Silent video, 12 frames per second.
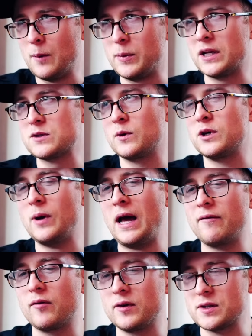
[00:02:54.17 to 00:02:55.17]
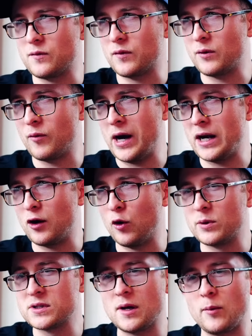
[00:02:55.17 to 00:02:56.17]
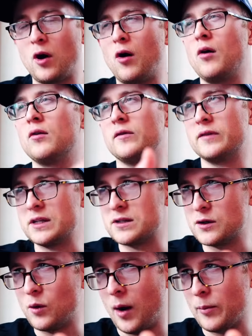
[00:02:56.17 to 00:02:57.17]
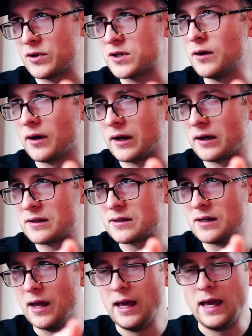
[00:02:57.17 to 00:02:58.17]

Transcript: because when you have a risk-free rate, it opens up all of these new opportunities.